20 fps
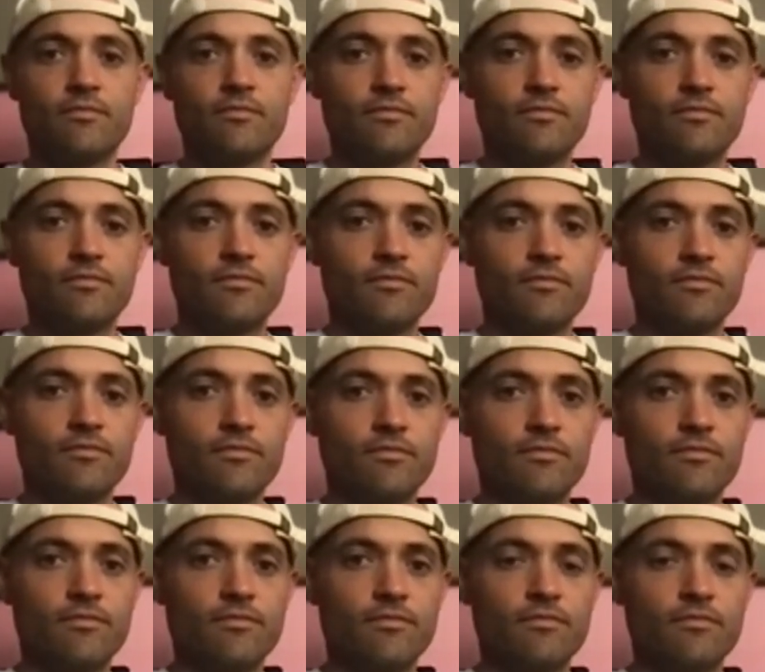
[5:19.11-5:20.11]

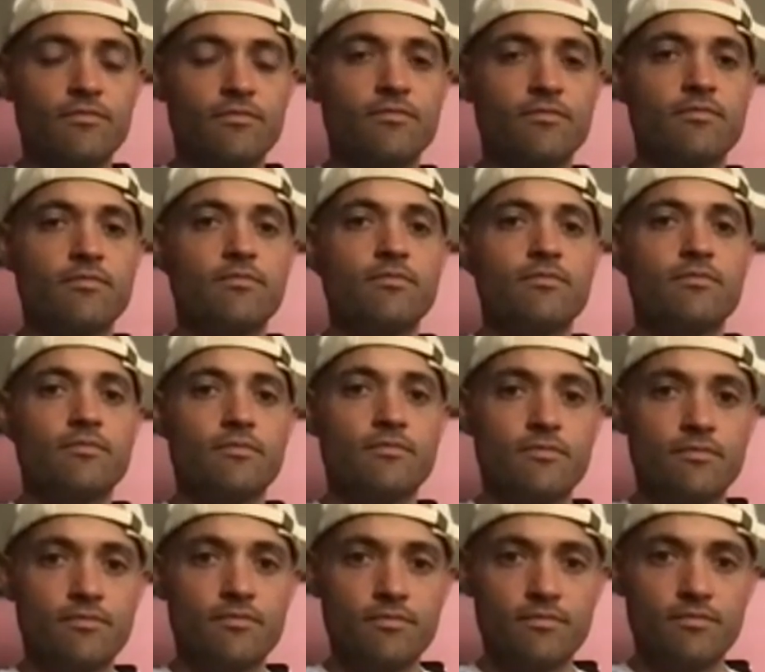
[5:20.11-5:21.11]

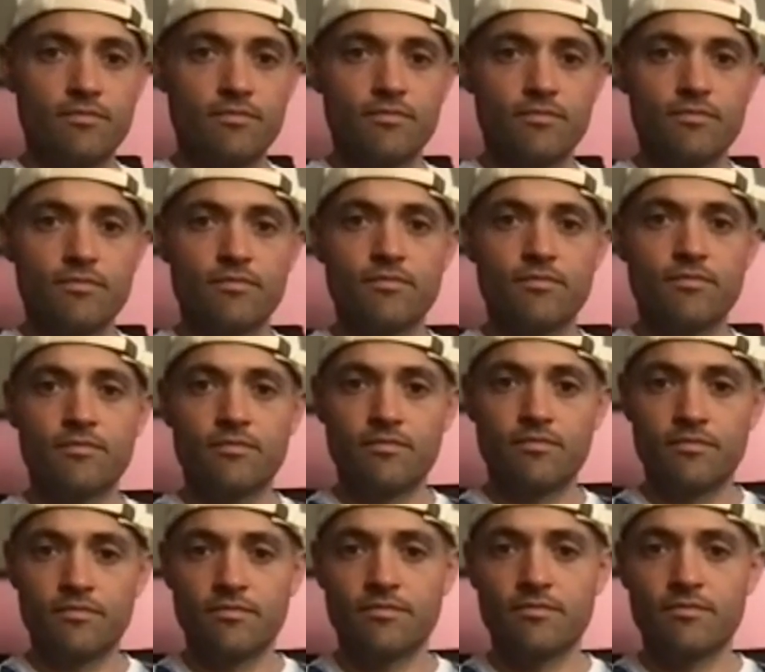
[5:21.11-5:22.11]

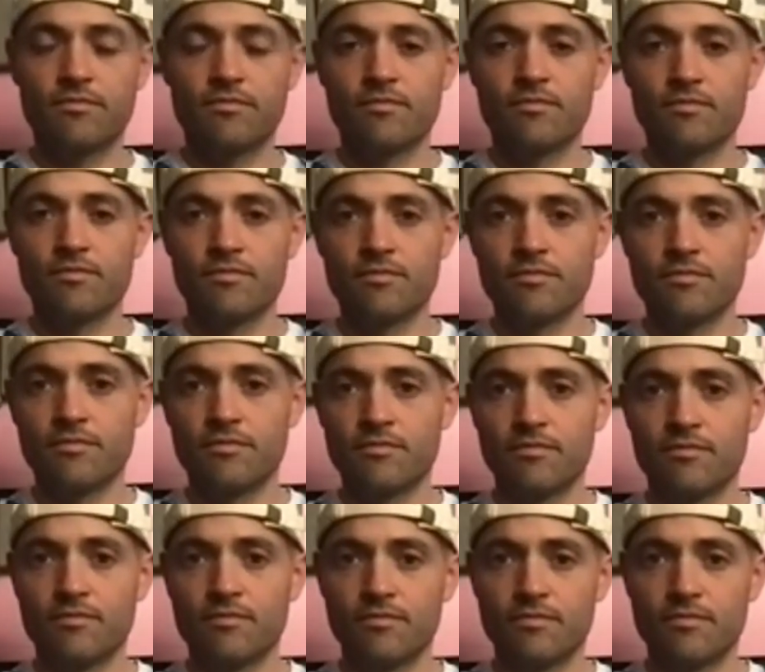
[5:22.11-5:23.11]

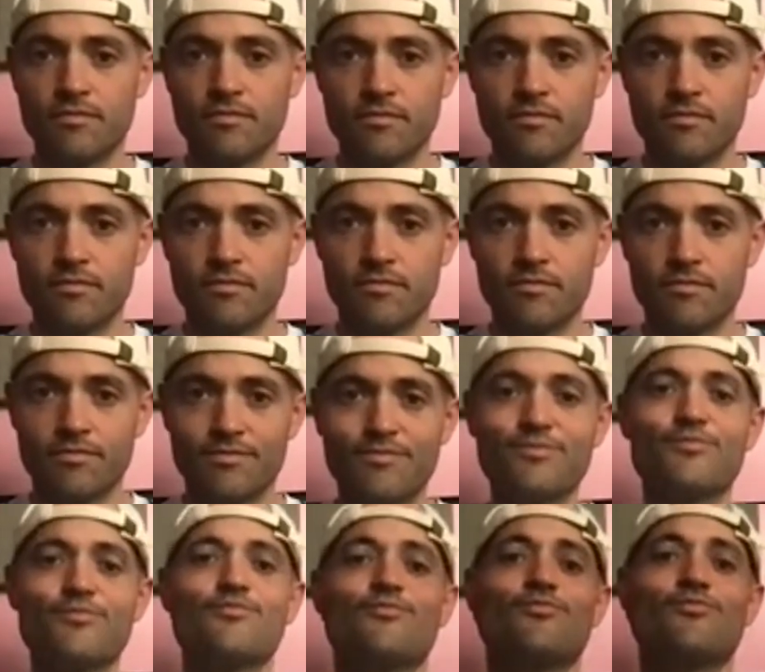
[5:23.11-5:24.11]

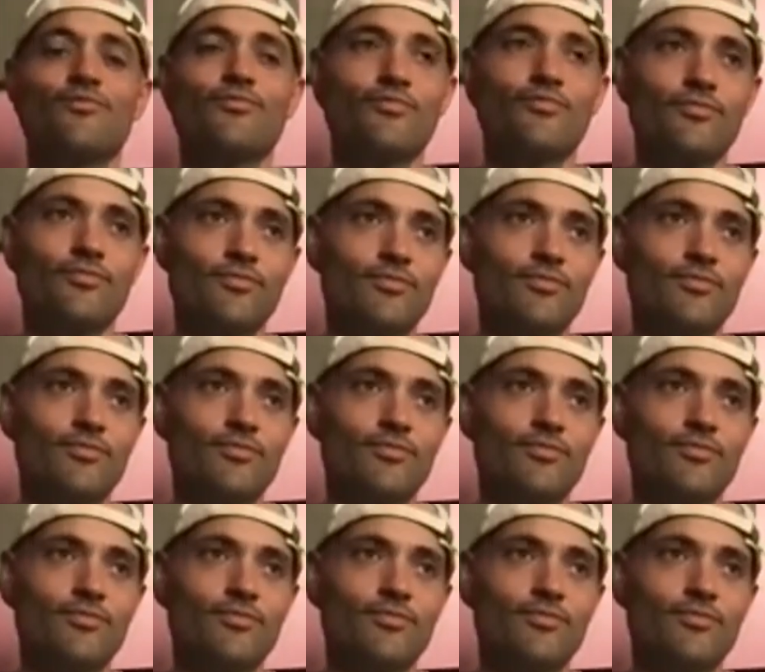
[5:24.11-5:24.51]
The person shown says nothing.